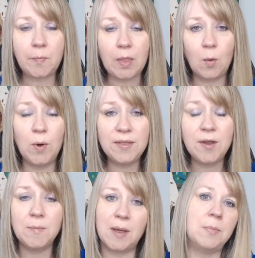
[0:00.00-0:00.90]
with
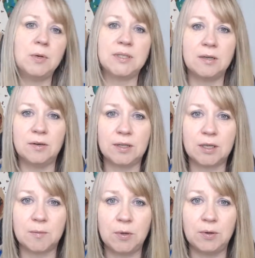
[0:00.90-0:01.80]
our members here in the
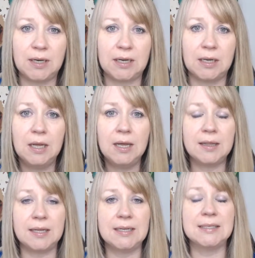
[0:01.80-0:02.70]
community,
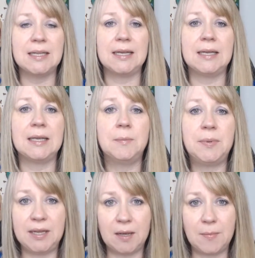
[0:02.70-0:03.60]
things like
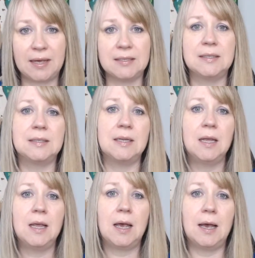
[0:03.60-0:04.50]
PMS,
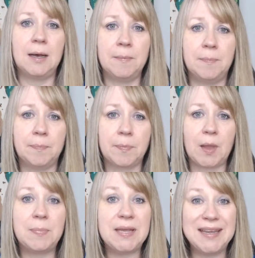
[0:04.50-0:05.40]

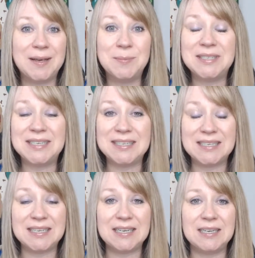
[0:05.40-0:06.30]

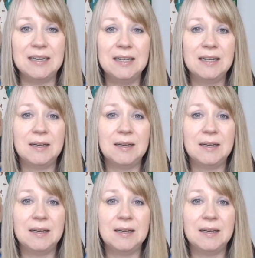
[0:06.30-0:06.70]
PMDD,